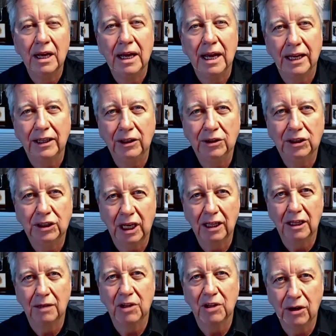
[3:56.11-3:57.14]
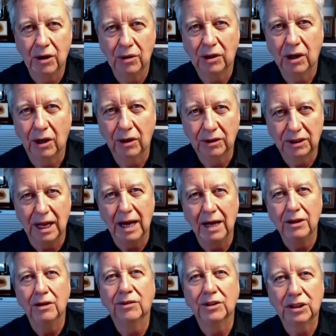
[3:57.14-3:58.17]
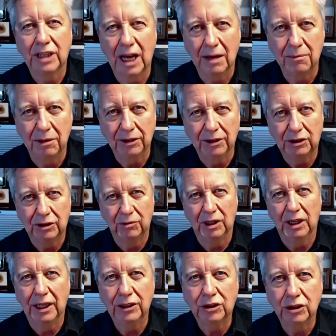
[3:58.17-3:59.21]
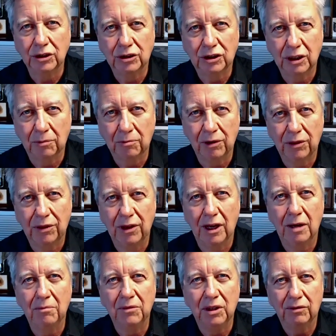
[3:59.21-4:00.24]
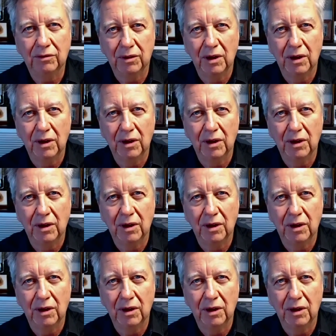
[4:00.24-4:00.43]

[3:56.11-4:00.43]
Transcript: And you send them the note cards. Now you've established a relationship with them. You've